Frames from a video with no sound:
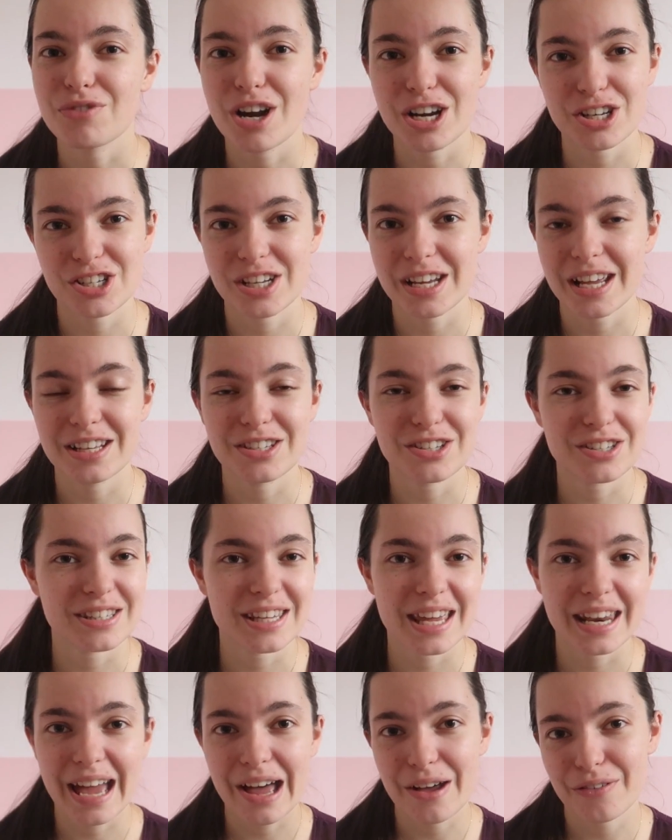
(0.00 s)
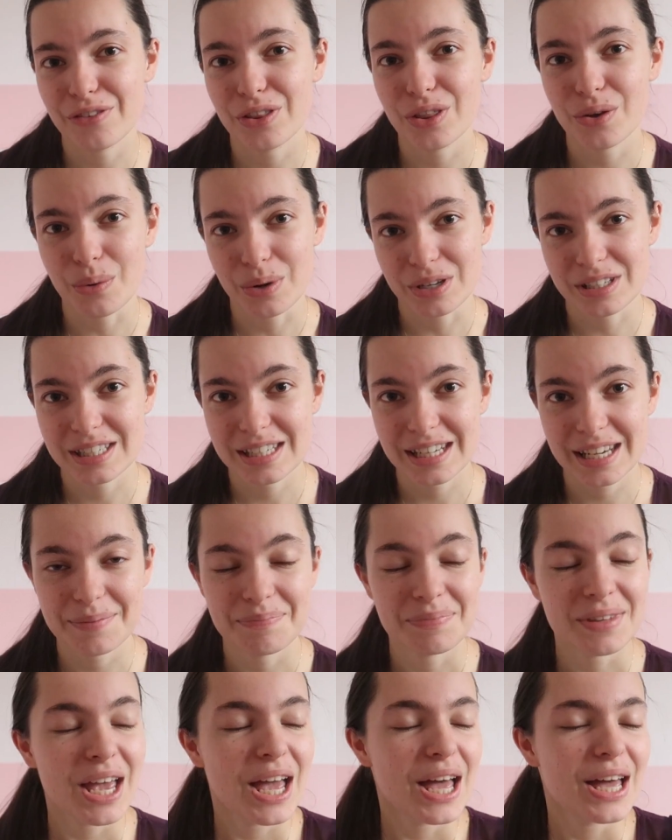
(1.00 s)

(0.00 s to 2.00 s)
rush it and just get it out for the quantity.